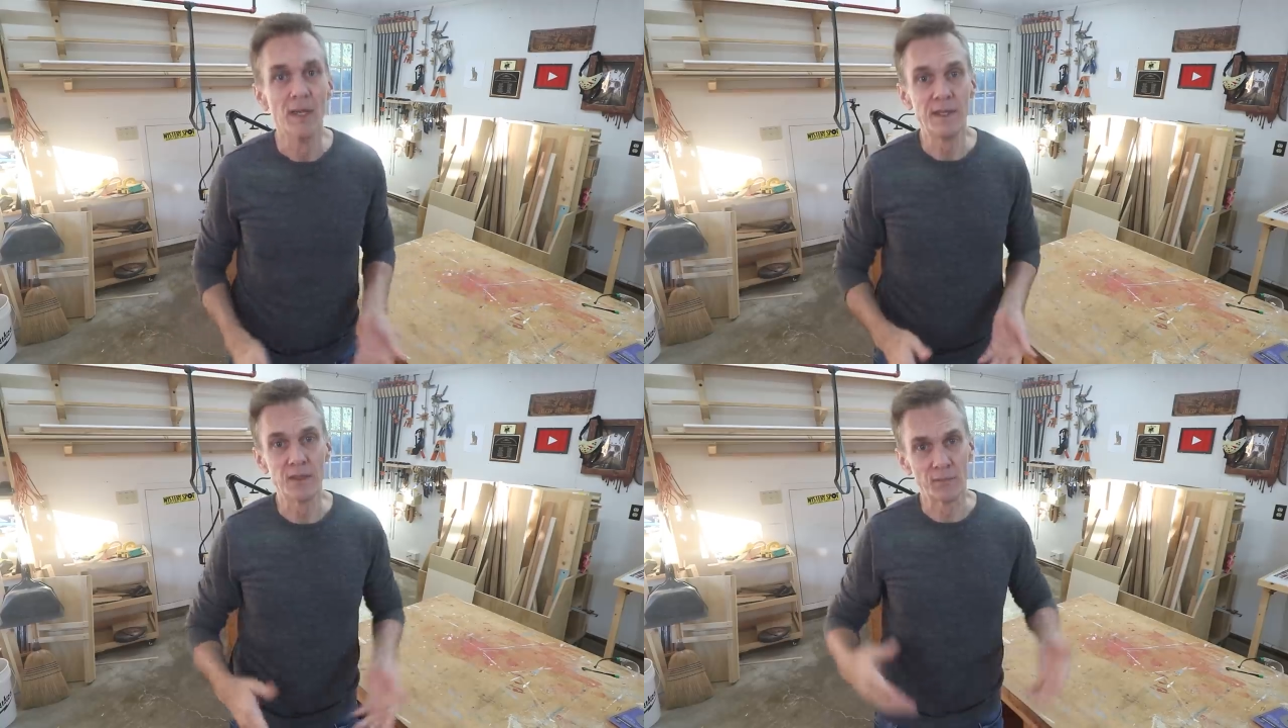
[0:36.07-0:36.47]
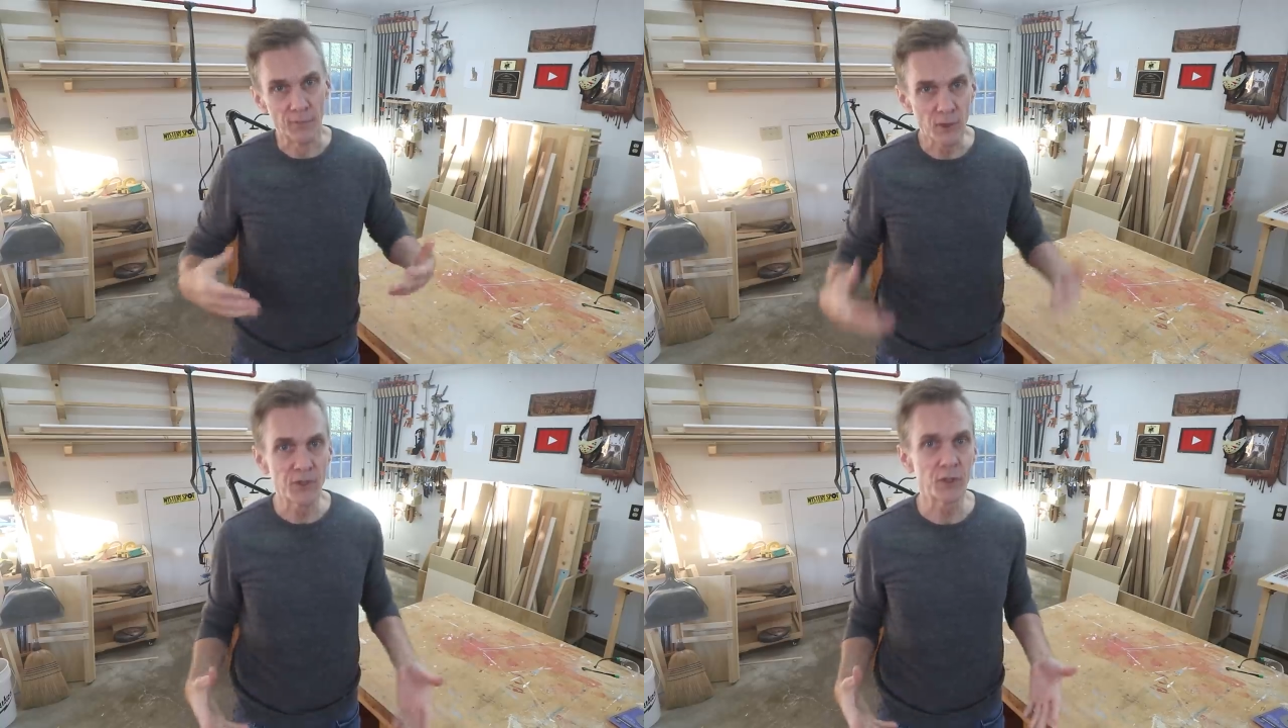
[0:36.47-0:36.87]
These are
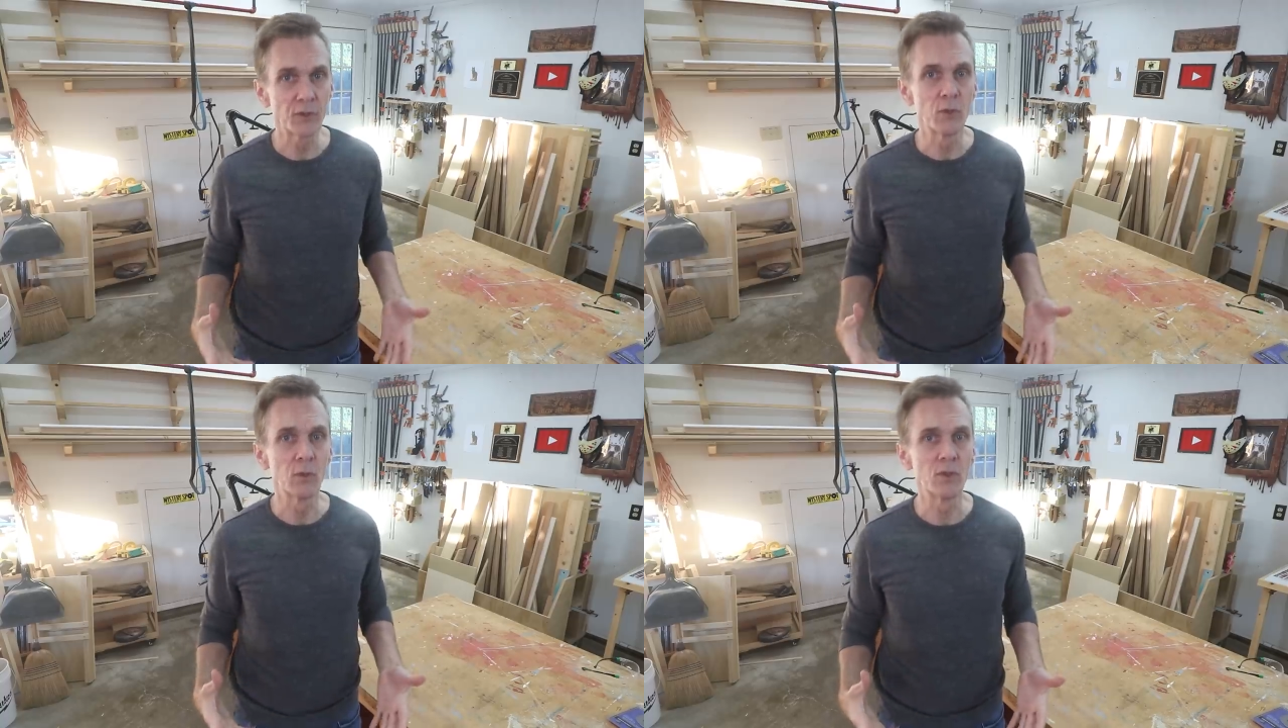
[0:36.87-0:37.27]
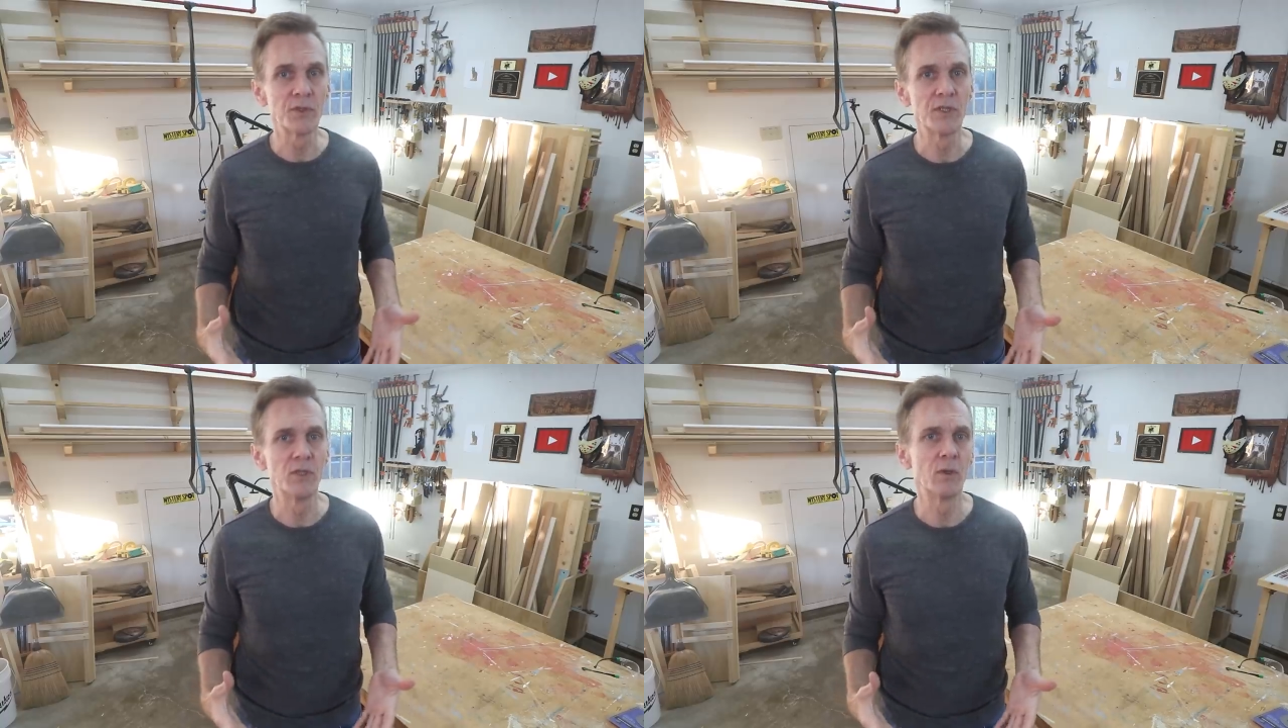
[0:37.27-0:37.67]
versatile
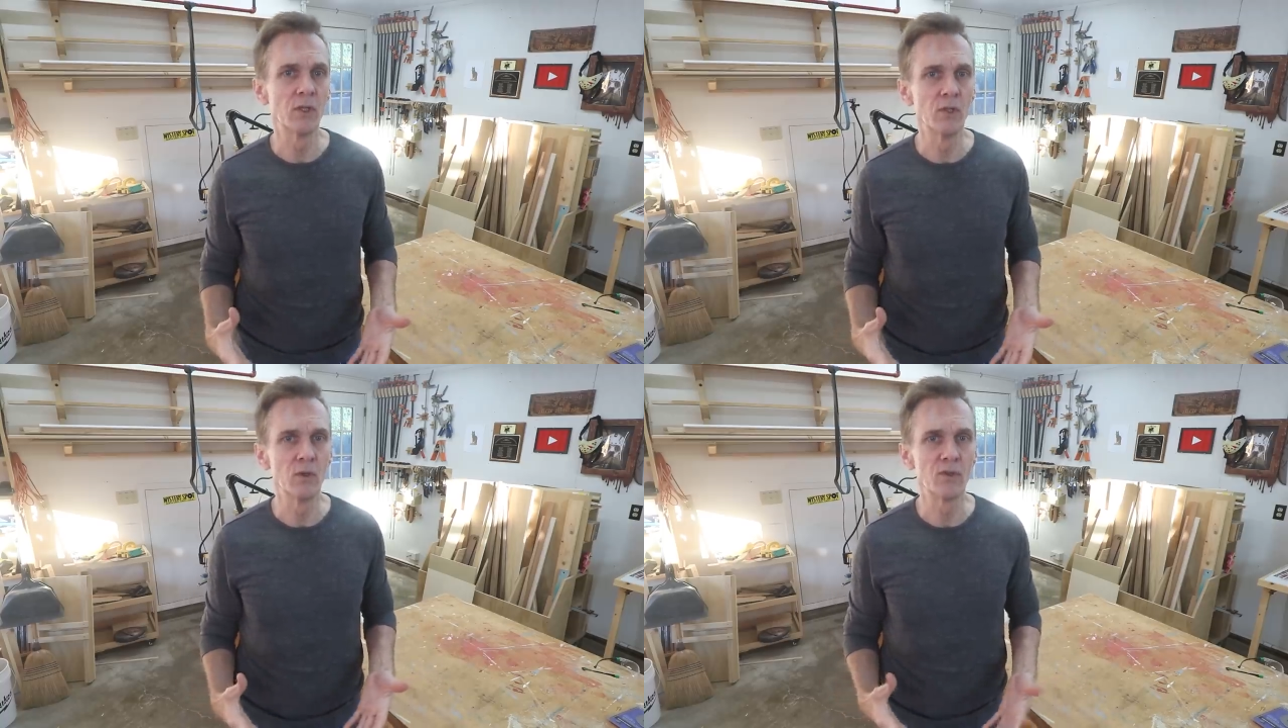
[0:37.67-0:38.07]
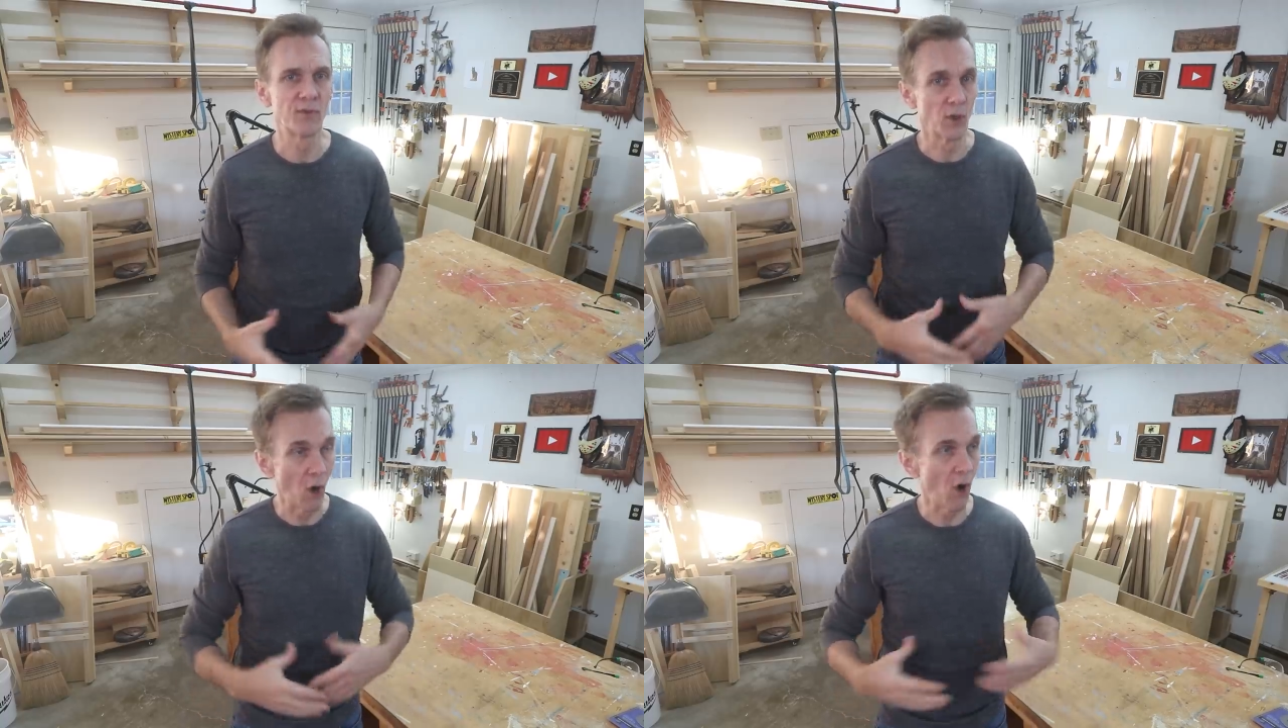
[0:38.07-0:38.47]
tools that you can use
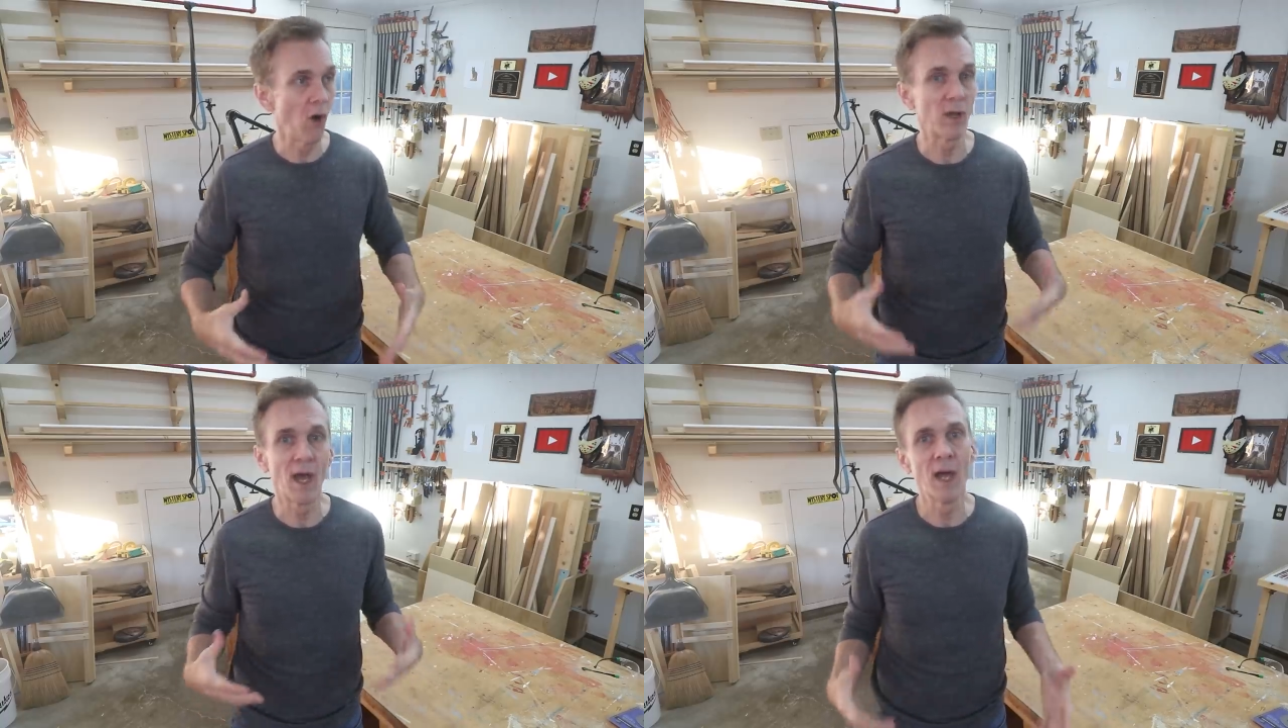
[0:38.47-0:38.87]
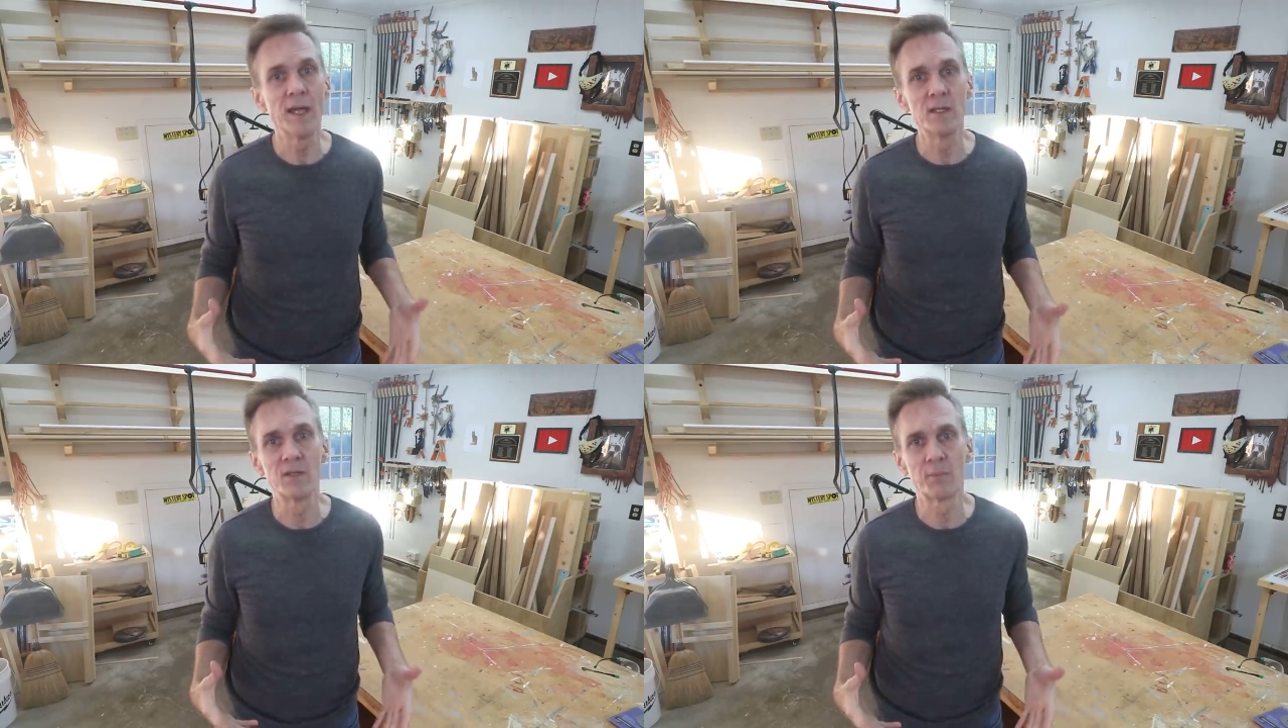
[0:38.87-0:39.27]
for all
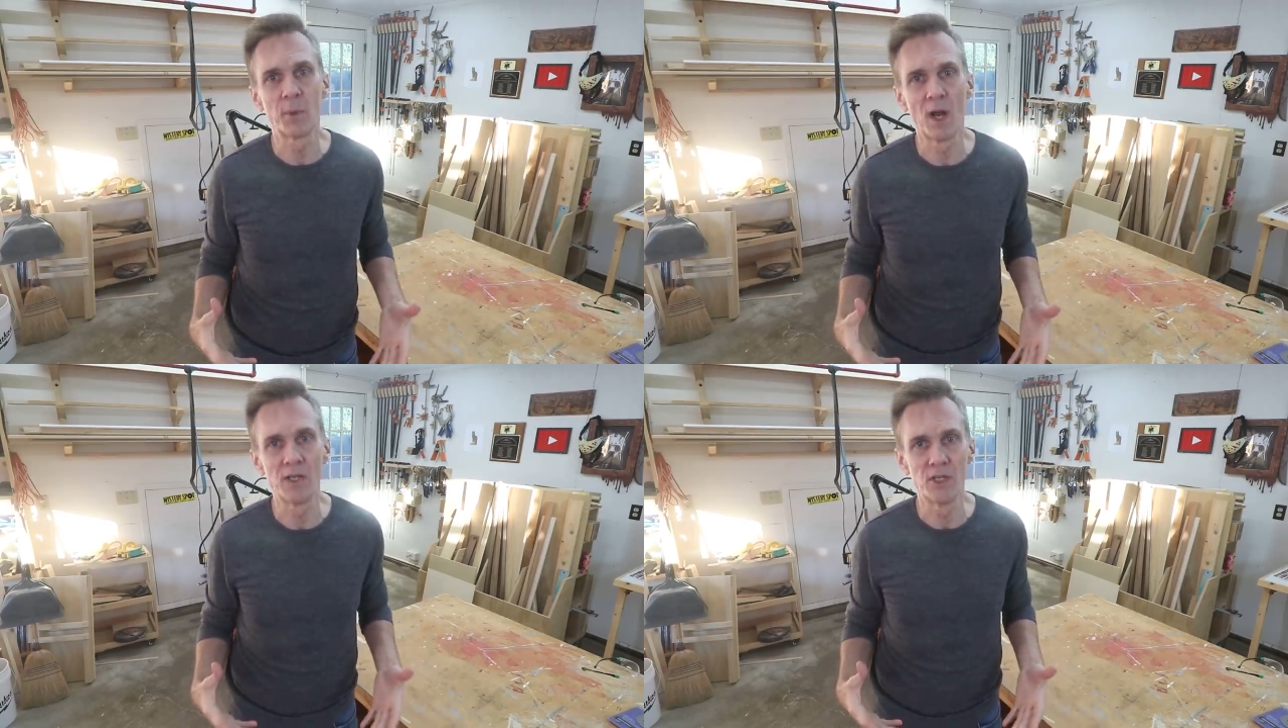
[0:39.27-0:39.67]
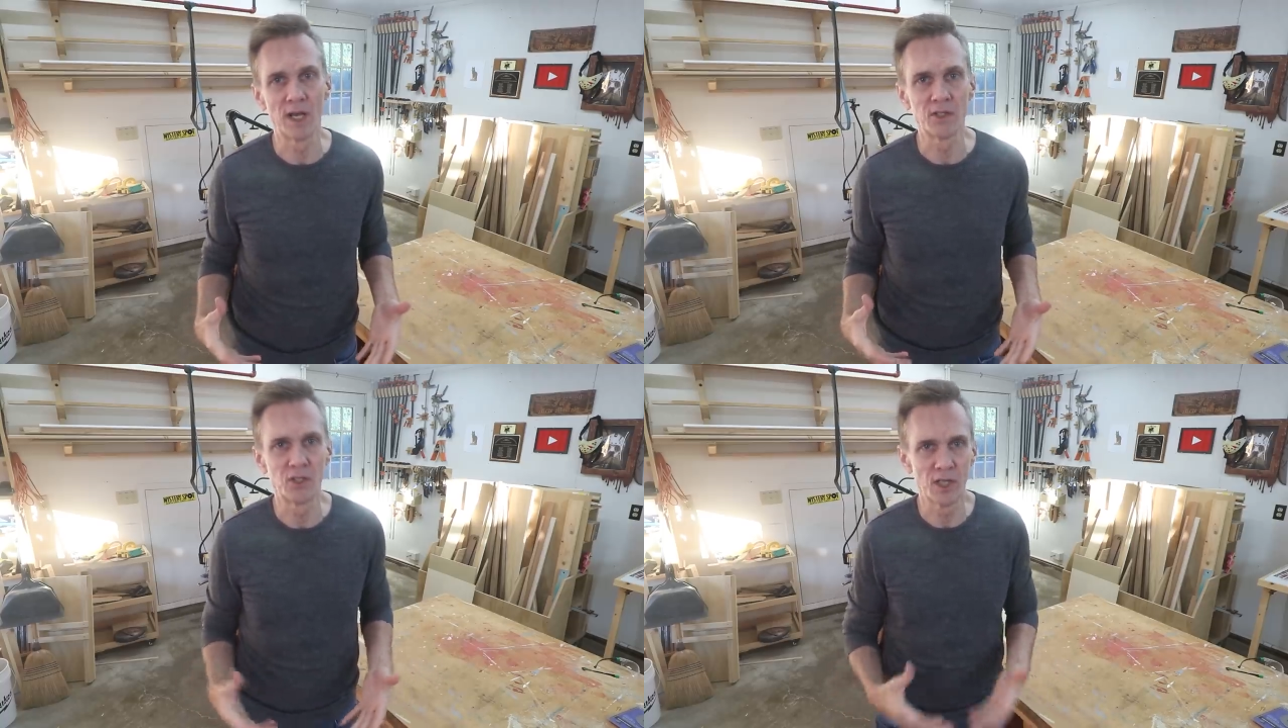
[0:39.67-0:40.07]
kinds of
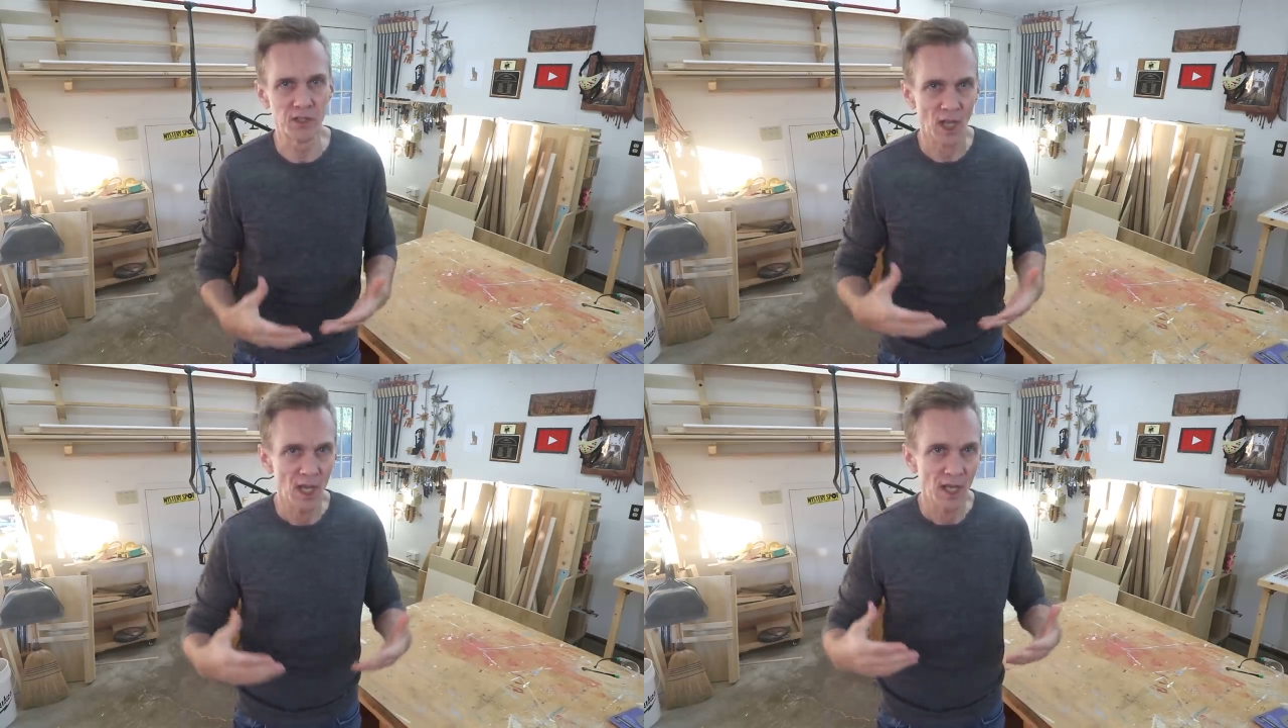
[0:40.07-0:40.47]
projects. Just